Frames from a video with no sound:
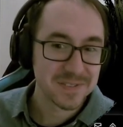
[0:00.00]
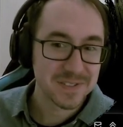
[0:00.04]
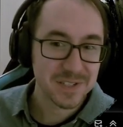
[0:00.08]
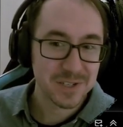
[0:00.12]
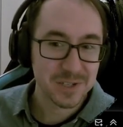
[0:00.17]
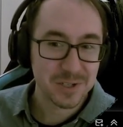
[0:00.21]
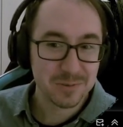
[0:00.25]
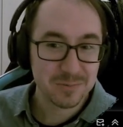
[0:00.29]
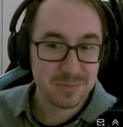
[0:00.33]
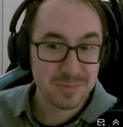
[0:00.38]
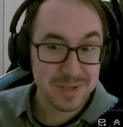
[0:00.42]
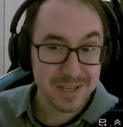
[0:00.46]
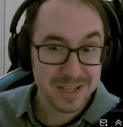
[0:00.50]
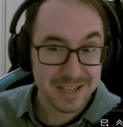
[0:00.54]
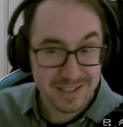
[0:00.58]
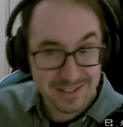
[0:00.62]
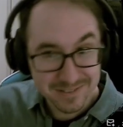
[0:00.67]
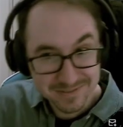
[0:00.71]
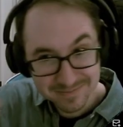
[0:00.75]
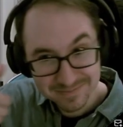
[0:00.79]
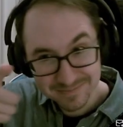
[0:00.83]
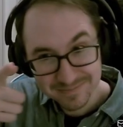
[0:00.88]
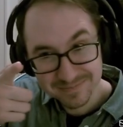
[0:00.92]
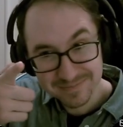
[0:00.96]
Could be
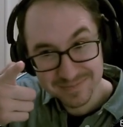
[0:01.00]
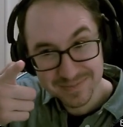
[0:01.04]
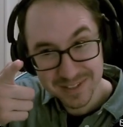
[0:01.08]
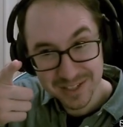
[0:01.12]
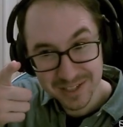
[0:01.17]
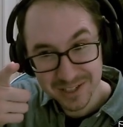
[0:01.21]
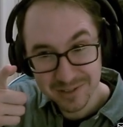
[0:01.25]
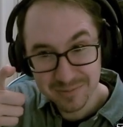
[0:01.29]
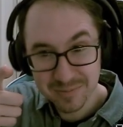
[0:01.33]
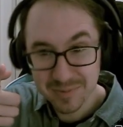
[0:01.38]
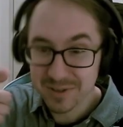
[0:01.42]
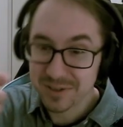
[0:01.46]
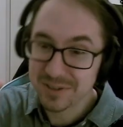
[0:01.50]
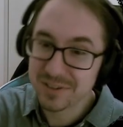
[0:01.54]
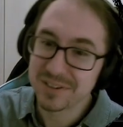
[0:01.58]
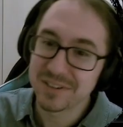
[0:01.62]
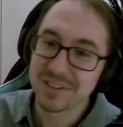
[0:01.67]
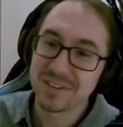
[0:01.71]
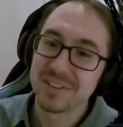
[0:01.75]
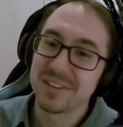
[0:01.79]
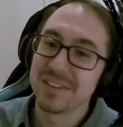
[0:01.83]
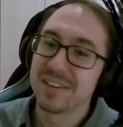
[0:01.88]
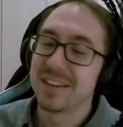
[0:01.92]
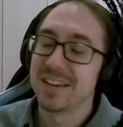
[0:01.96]
good.